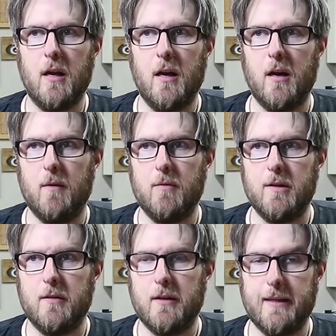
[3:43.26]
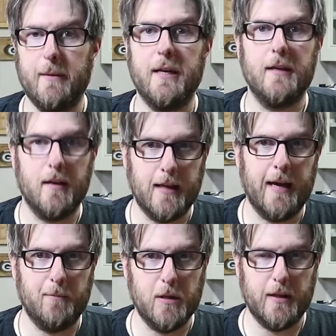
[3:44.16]
limited
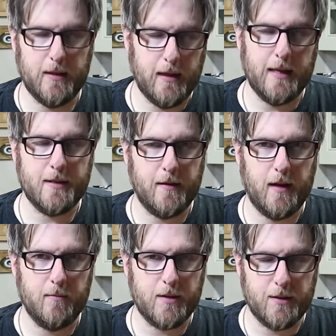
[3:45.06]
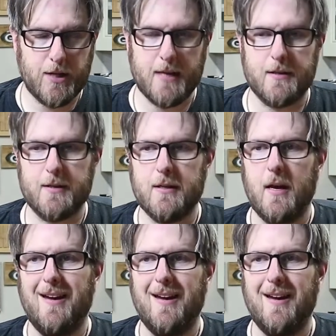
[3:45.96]
liability, as the name suggests.